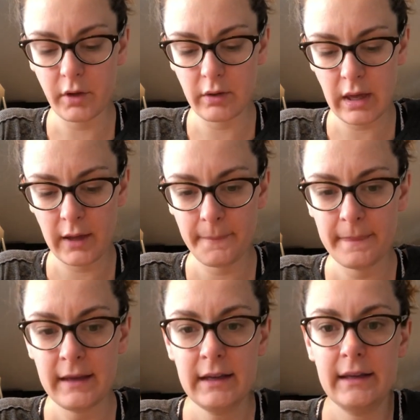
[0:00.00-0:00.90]
Okay,
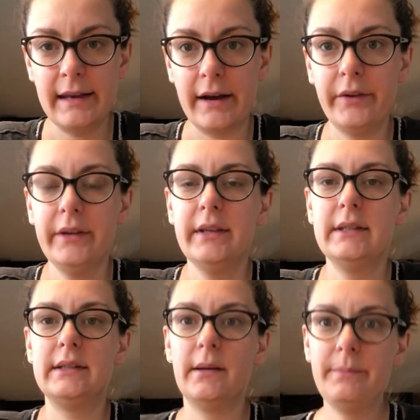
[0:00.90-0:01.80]
now
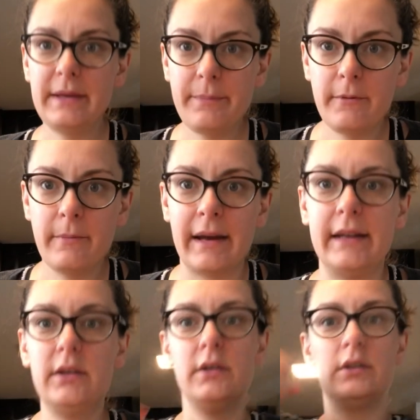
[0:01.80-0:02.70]
some people
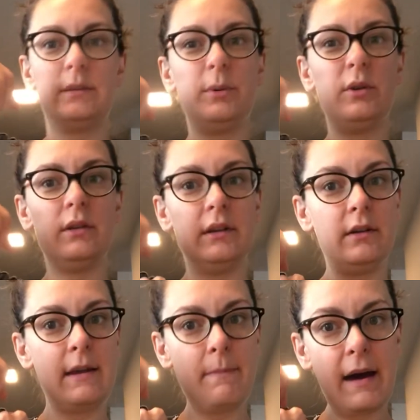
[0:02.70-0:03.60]
might just put a little
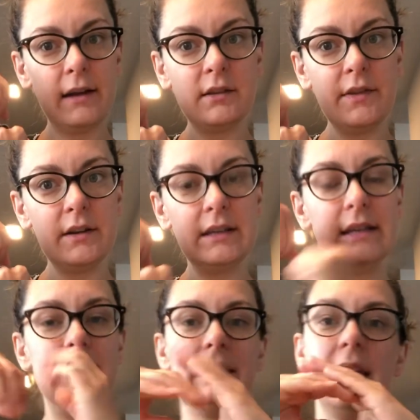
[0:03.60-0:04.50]
impact on their
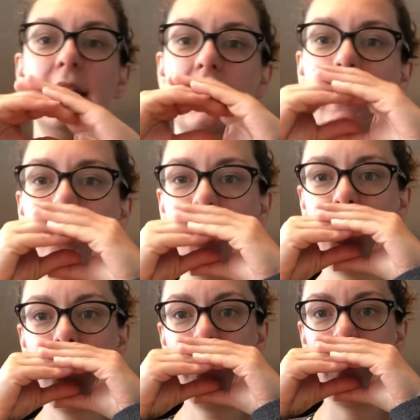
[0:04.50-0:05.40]
disc, and the
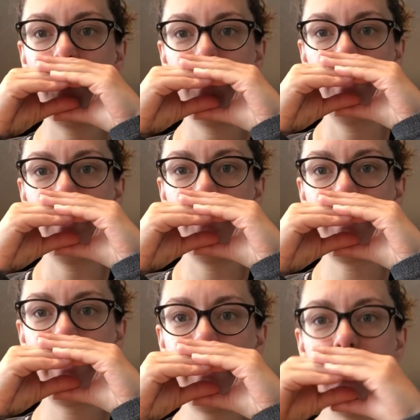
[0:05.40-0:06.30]
donut, it
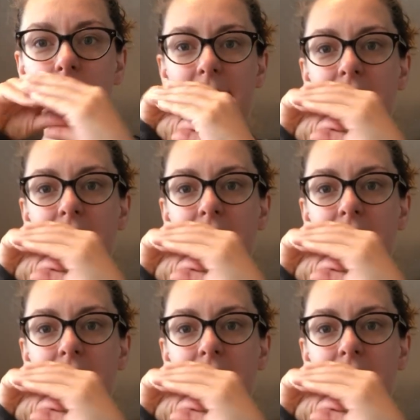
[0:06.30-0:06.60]
might